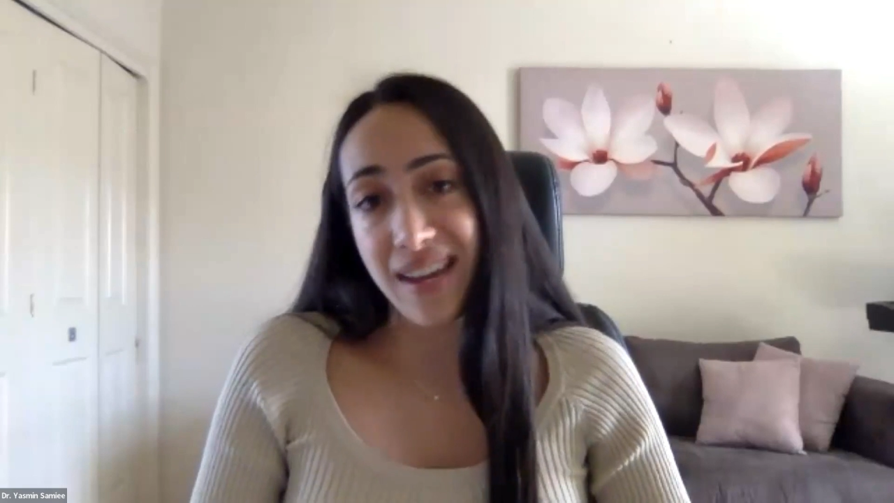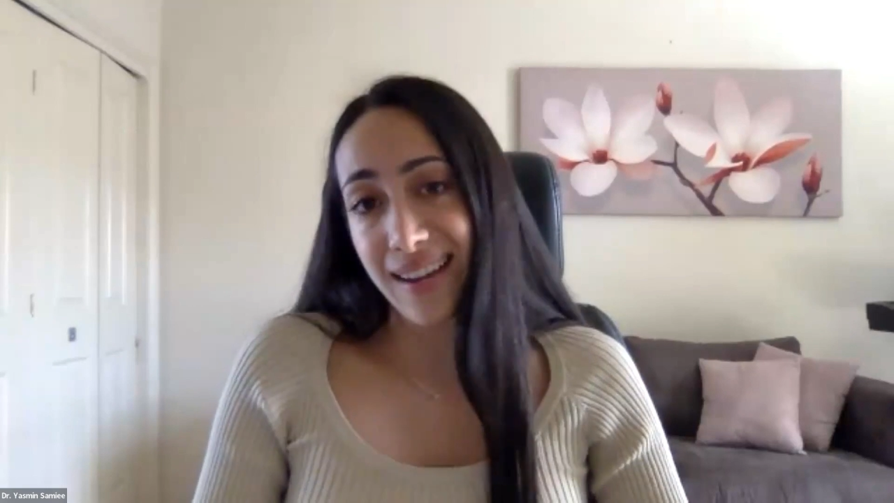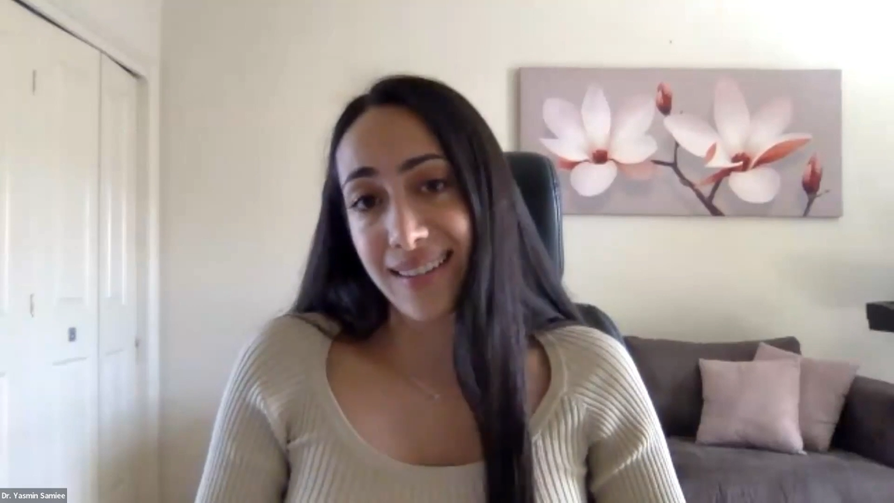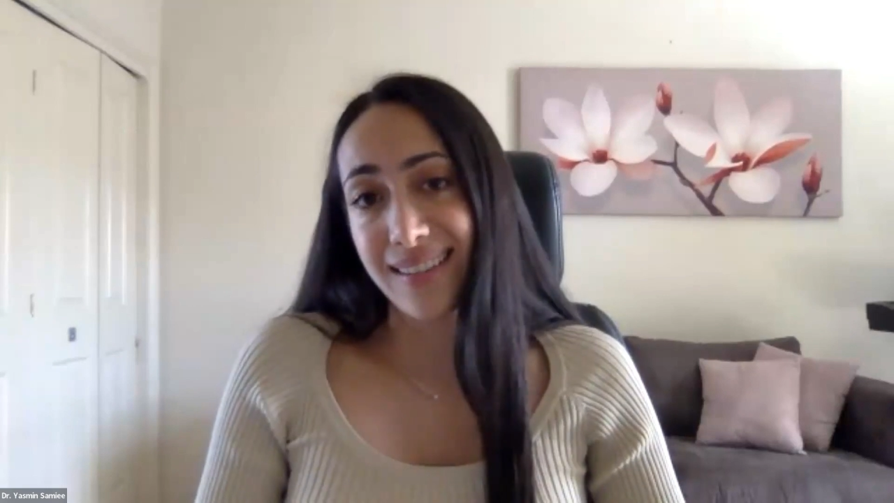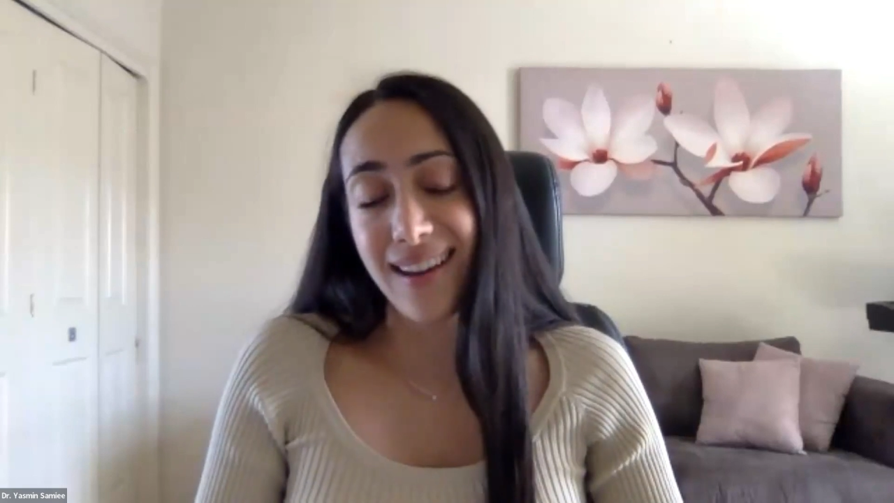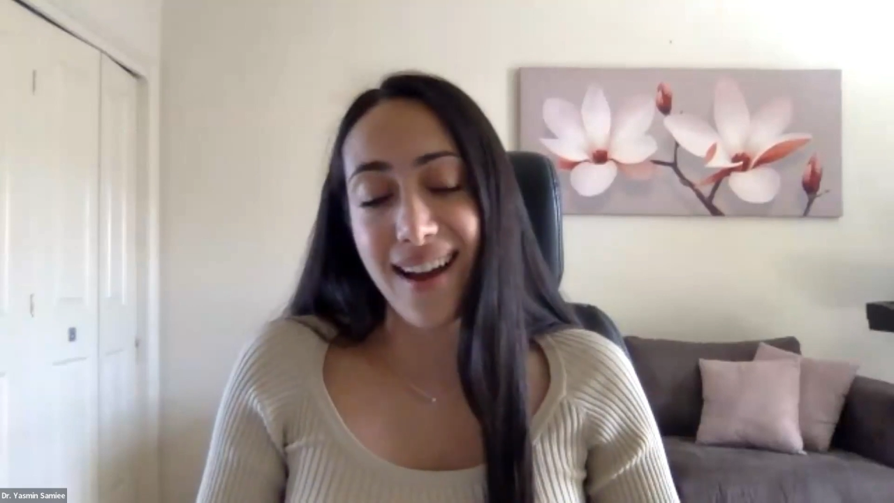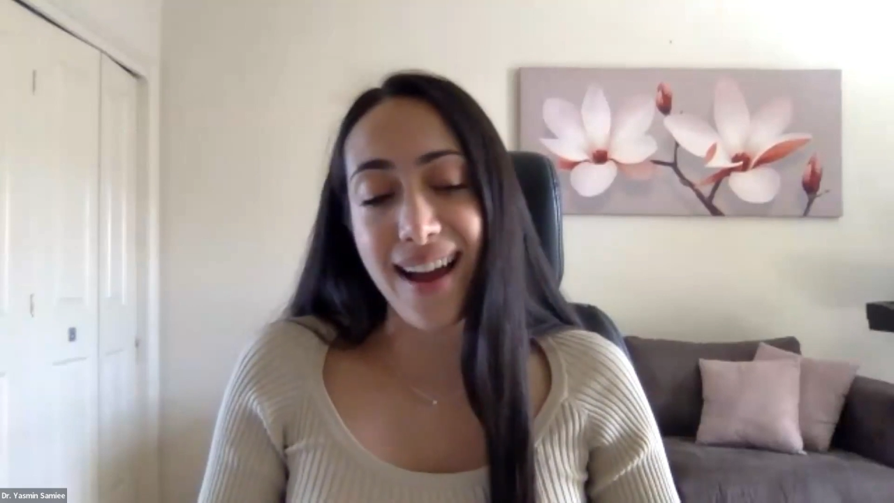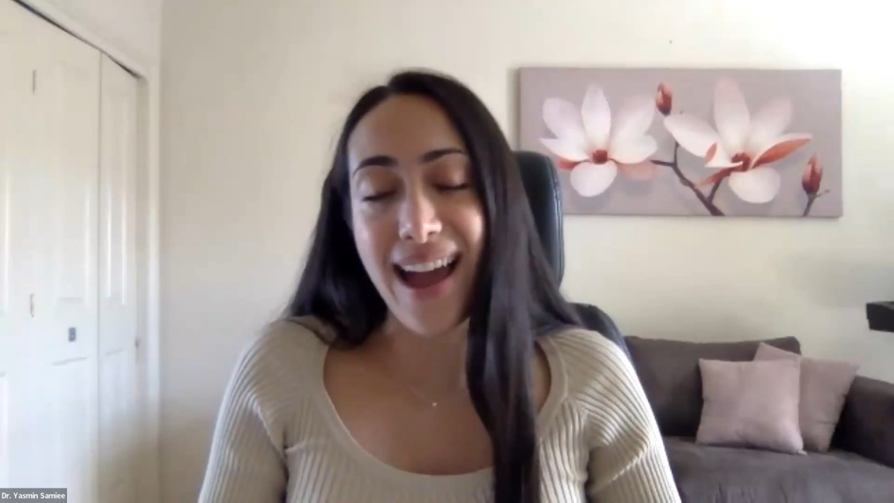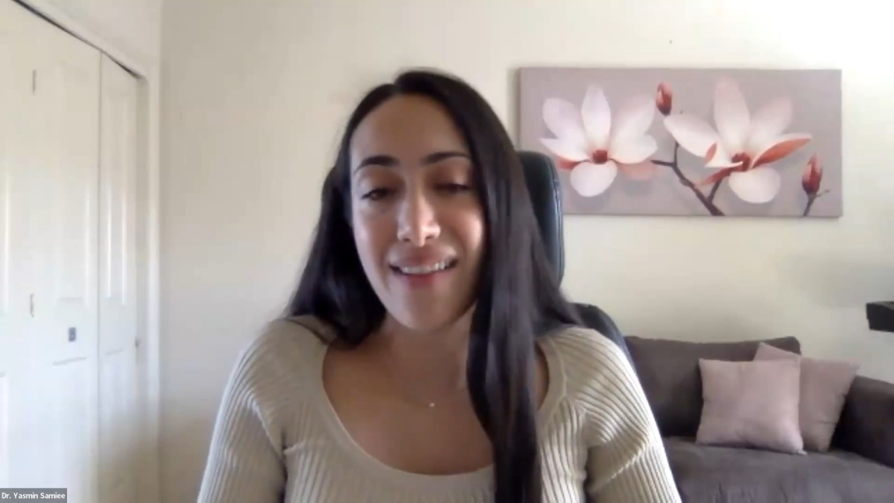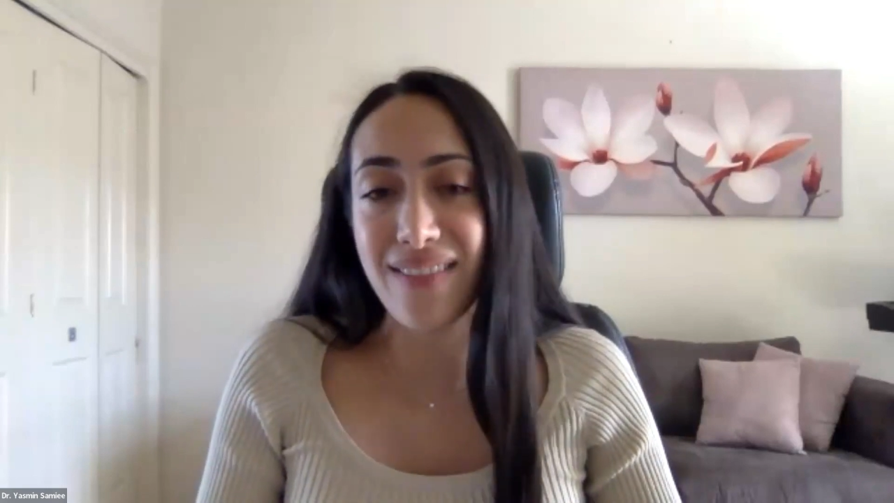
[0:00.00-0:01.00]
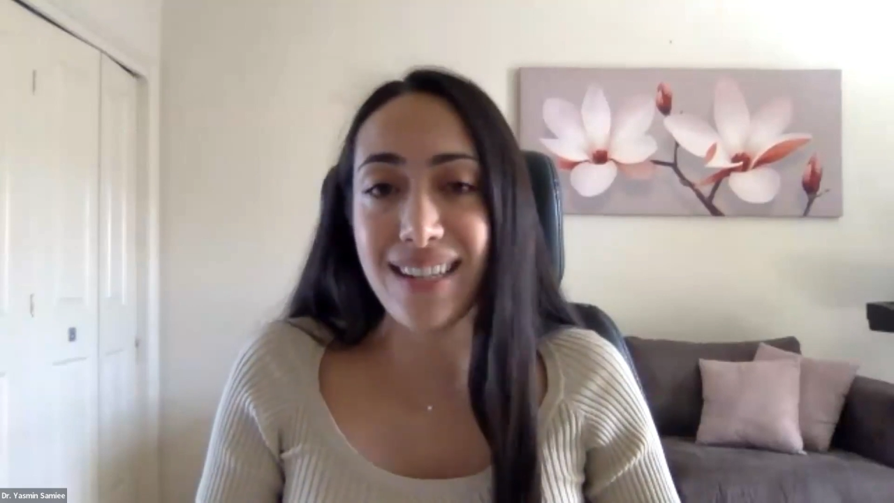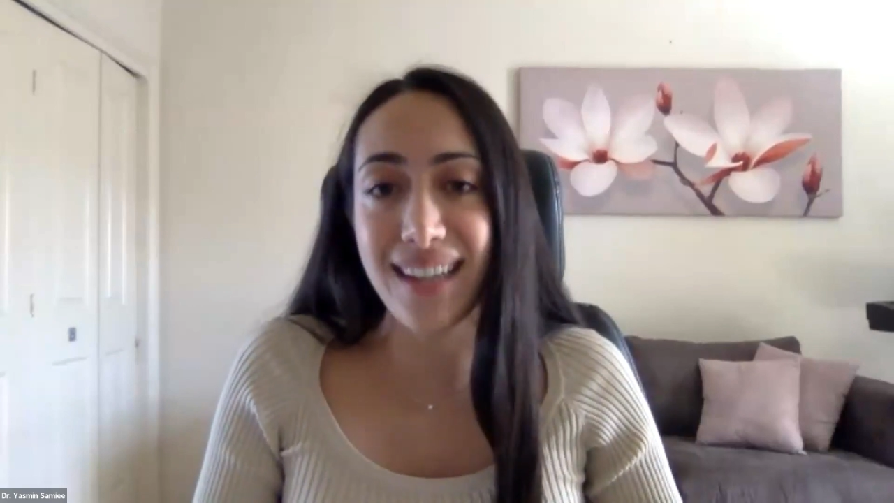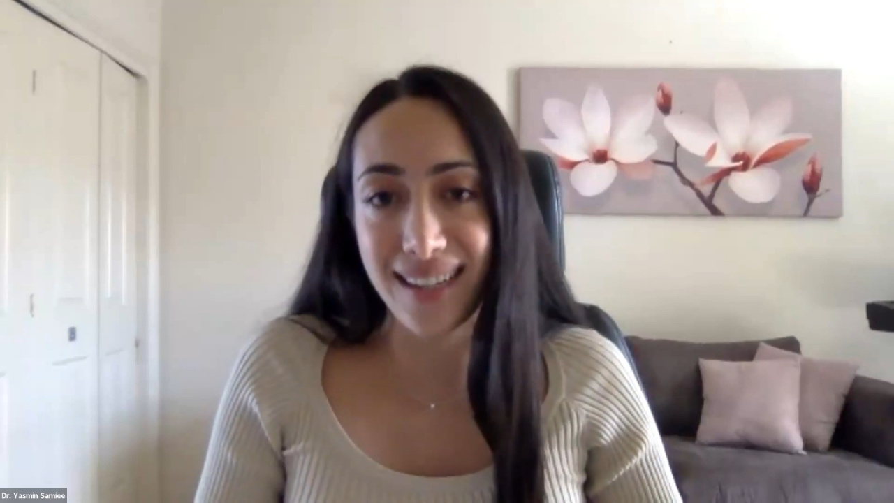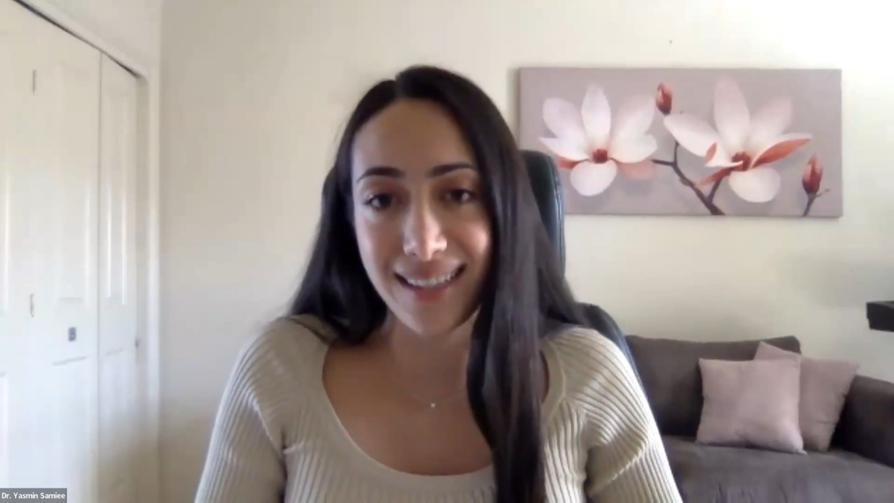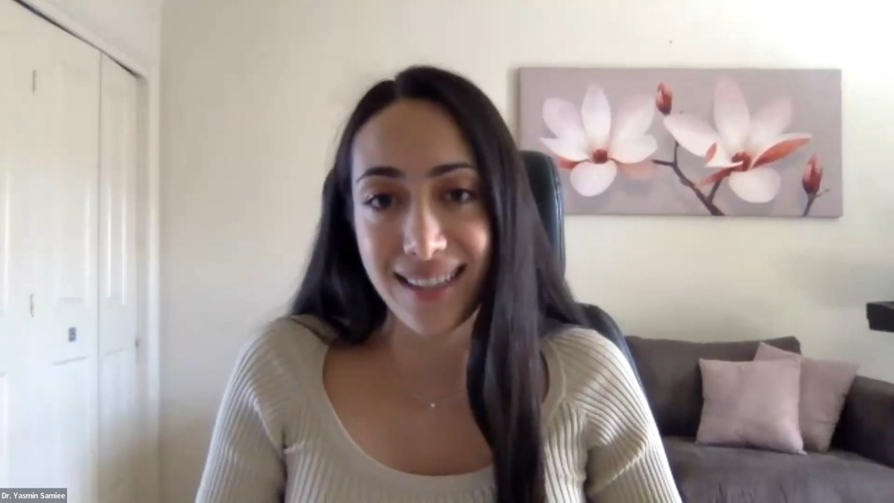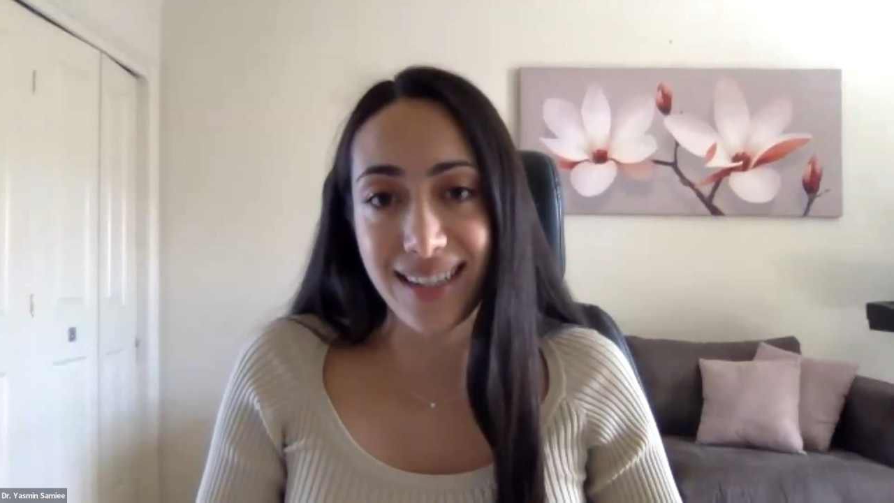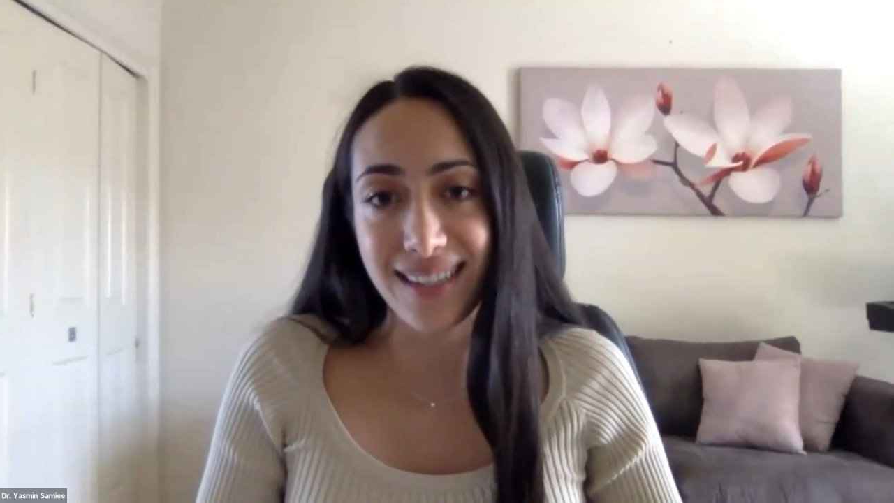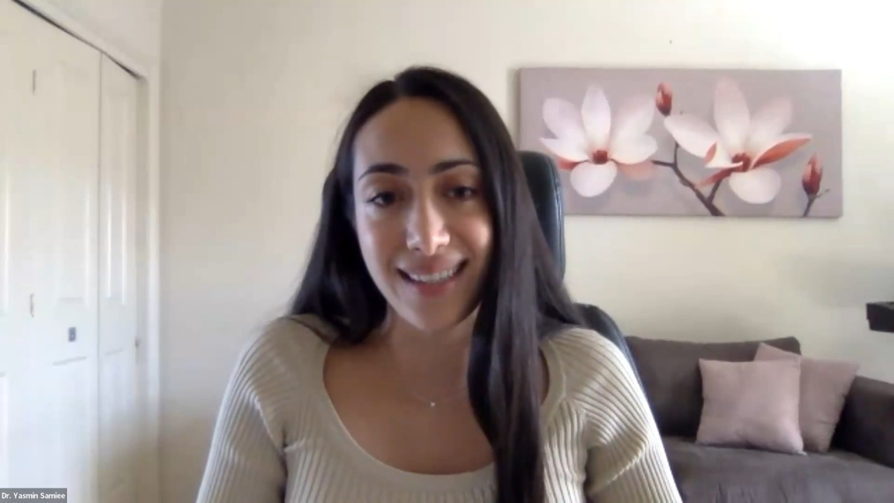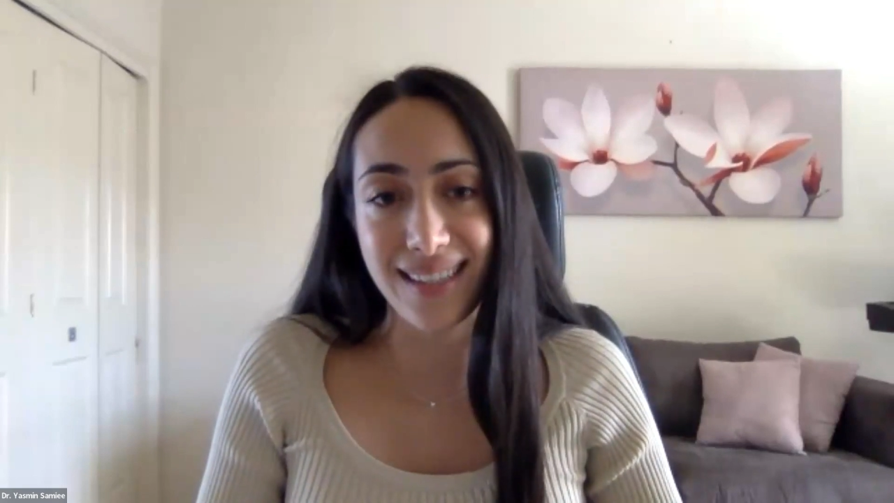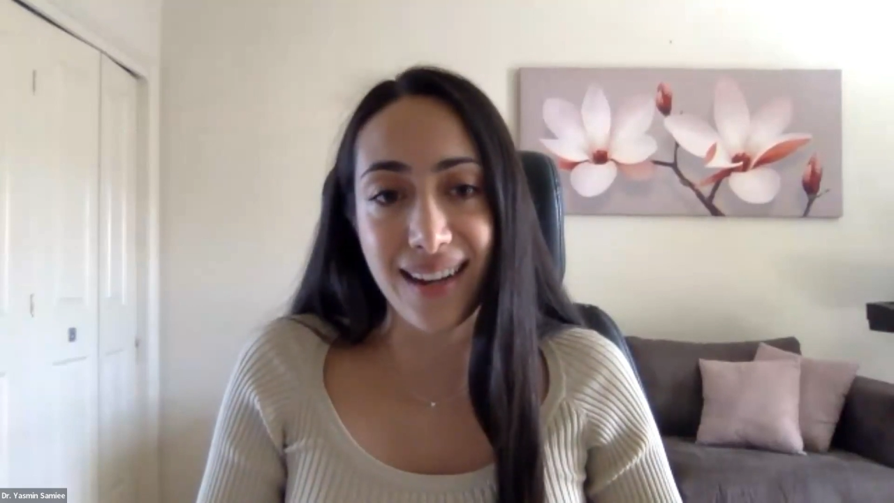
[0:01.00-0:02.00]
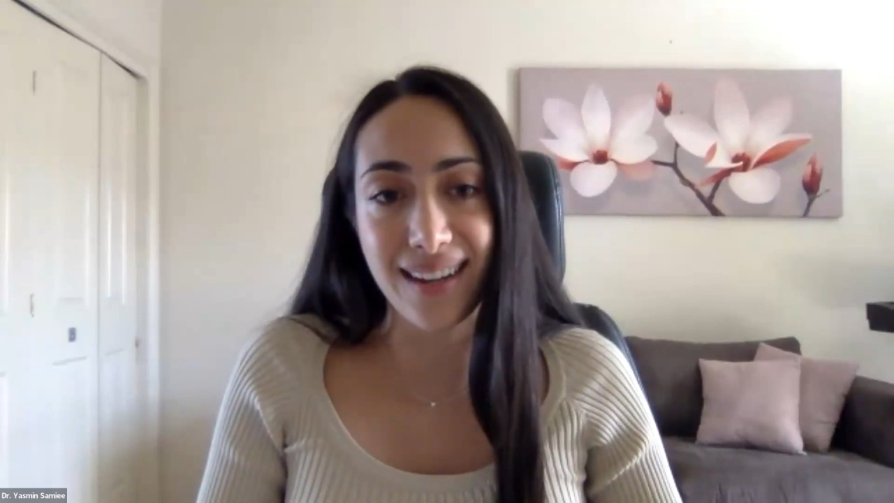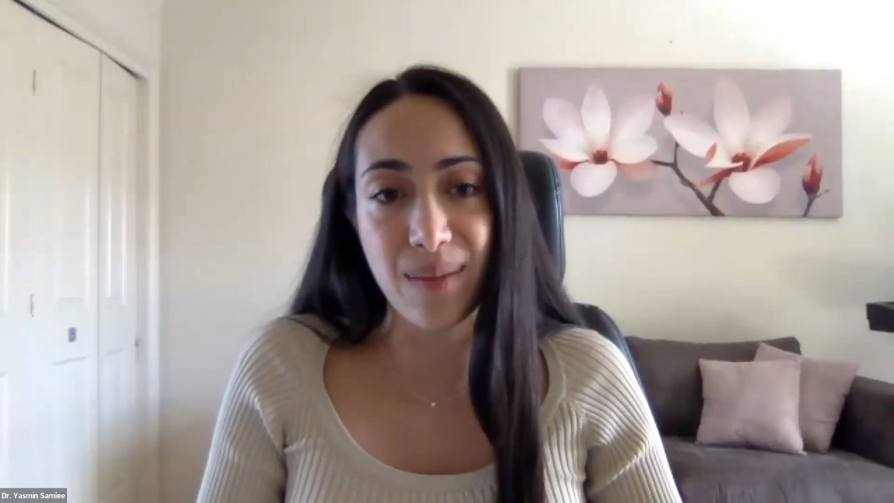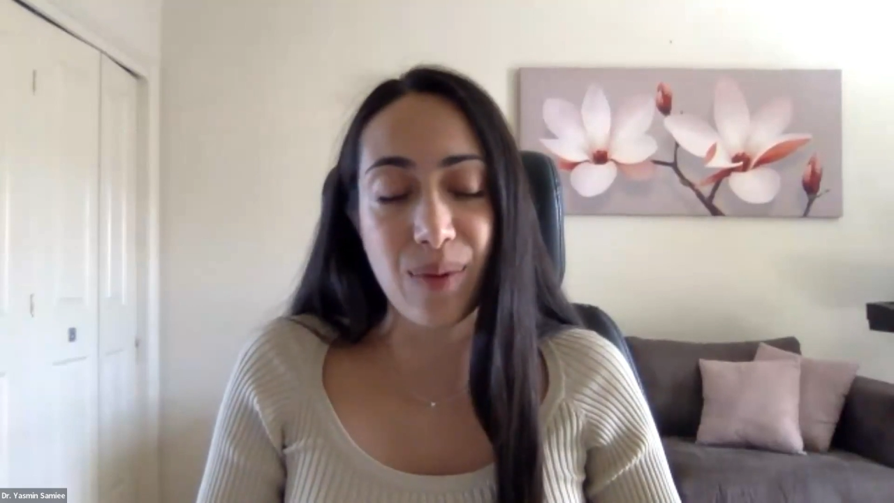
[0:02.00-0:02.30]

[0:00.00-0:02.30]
things. I haven't yet seen a snake,